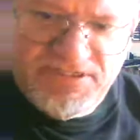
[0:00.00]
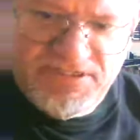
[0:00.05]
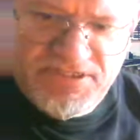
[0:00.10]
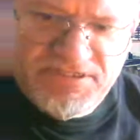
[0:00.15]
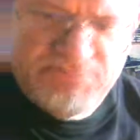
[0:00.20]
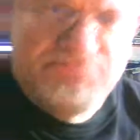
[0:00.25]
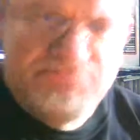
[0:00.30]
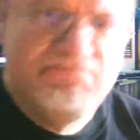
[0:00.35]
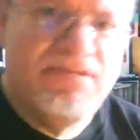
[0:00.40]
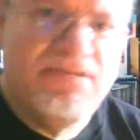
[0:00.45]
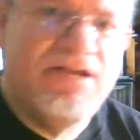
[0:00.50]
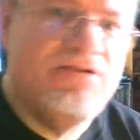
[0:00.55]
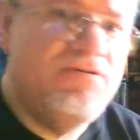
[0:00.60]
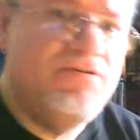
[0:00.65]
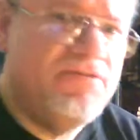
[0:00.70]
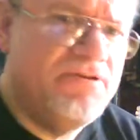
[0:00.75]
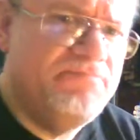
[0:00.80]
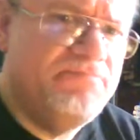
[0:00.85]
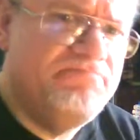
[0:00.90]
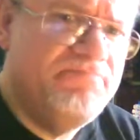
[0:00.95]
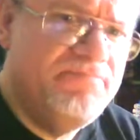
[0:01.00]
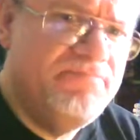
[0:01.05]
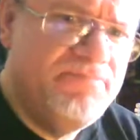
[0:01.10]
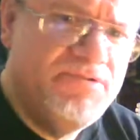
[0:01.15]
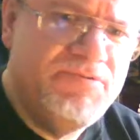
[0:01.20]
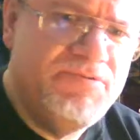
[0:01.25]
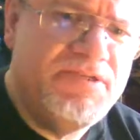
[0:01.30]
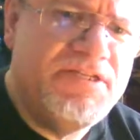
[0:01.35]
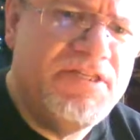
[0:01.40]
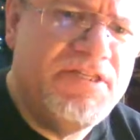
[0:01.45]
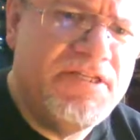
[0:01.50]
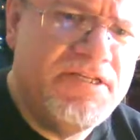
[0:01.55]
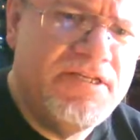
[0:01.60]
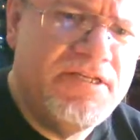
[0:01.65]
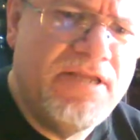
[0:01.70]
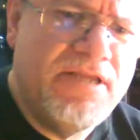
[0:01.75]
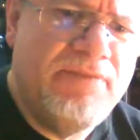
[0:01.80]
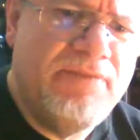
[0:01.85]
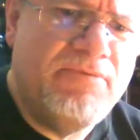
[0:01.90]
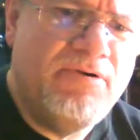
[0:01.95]
Just gotta switch this
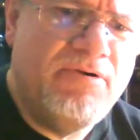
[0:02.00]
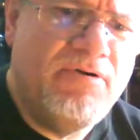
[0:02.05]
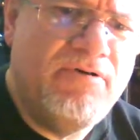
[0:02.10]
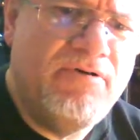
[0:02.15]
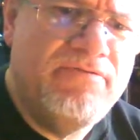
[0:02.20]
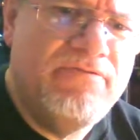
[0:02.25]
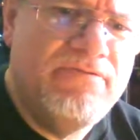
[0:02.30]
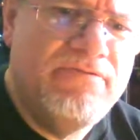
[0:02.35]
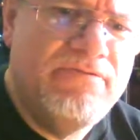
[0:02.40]
camera on.